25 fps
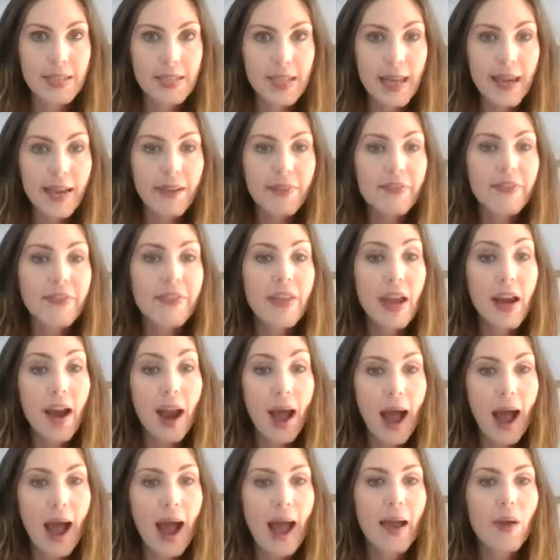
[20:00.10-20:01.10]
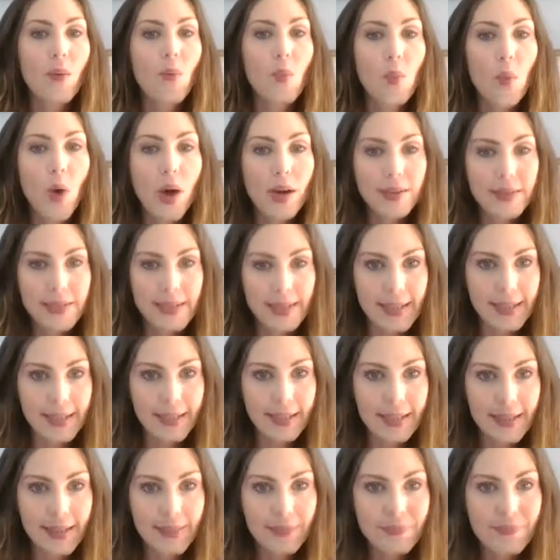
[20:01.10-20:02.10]
life that I wanted.
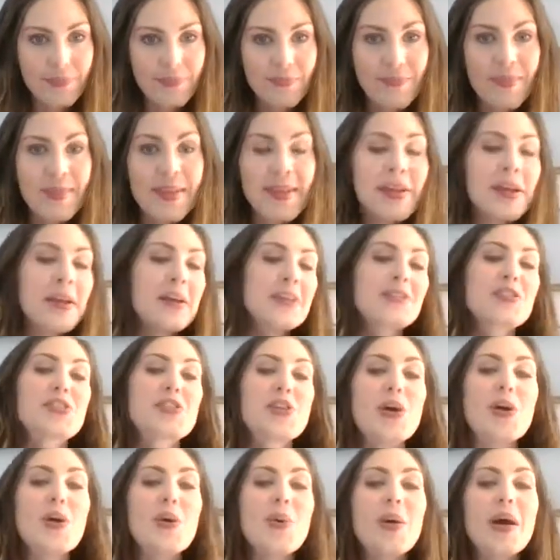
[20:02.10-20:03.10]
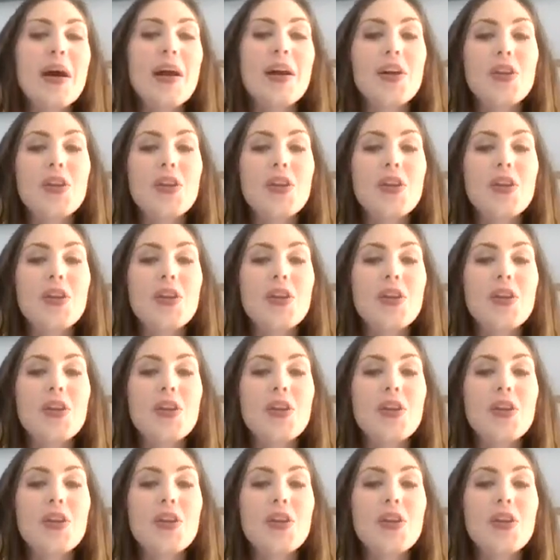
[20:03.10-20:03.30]
So